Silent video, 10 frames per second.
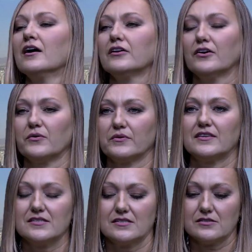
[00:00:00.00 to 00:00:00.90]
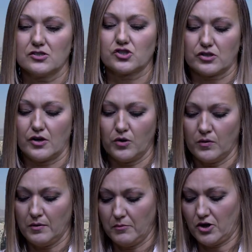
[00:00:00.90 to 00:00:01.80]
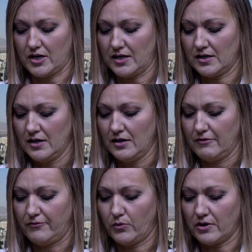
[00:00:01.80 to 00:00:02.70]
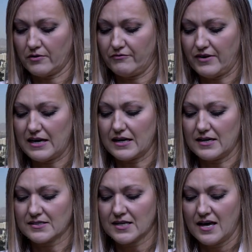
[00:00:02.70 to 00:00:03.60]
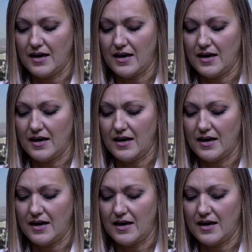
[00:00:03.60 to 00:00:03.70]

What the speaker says: No, this is a slow market for Vegas,